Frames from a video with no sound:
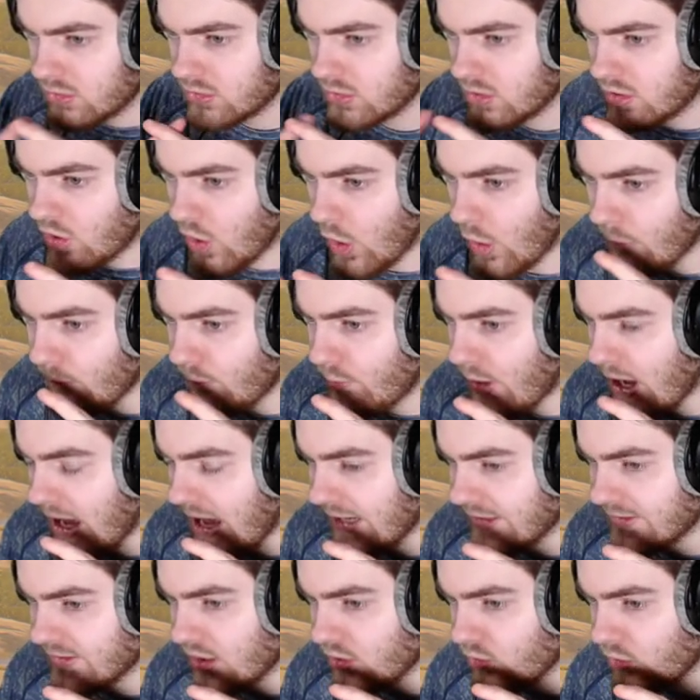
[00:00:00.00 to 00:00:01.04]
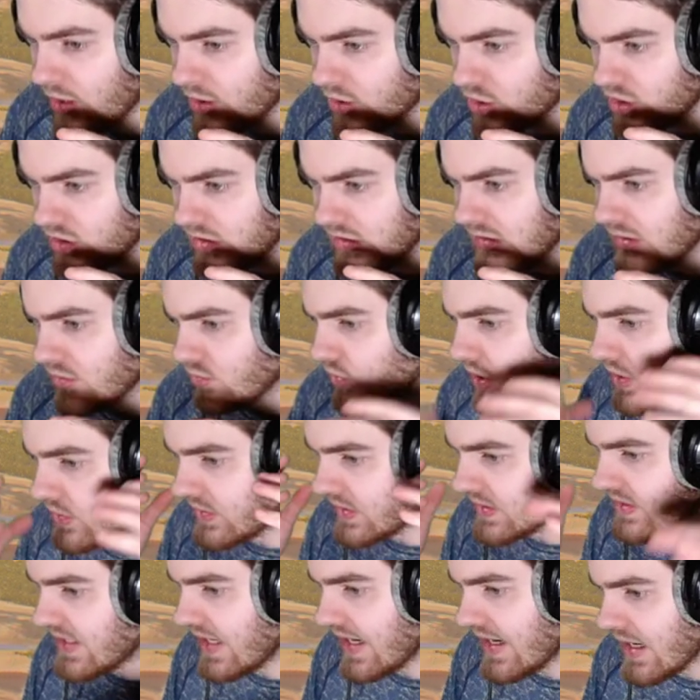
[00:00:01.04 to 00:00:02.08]
compact direction around the
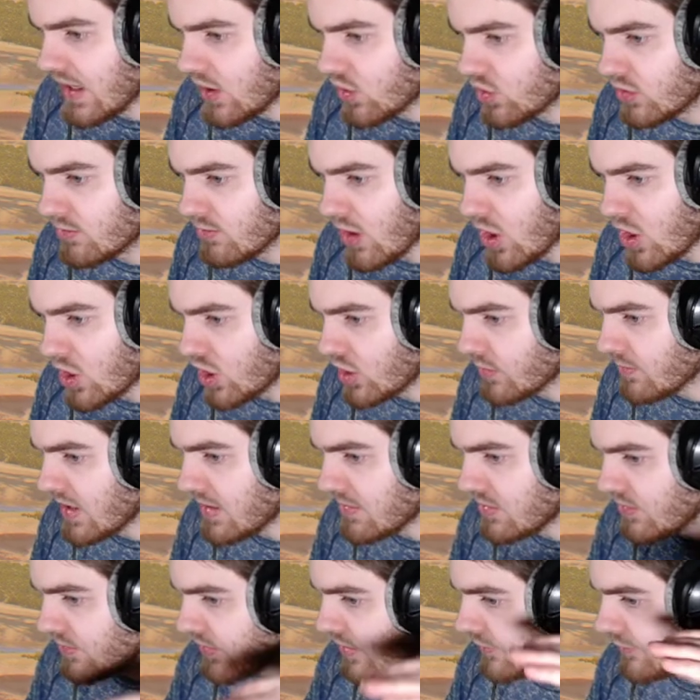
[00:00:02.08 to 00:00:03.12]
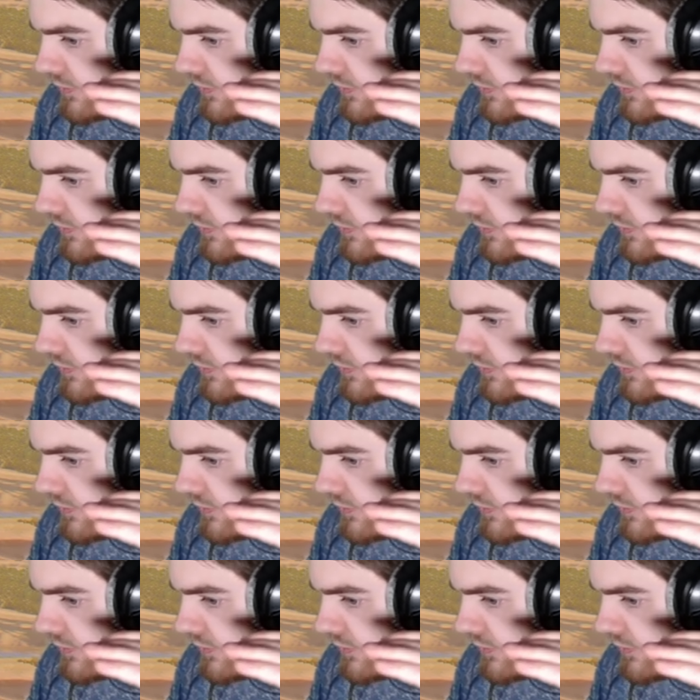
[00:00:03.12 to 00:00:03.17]
10-hour mark, maybe around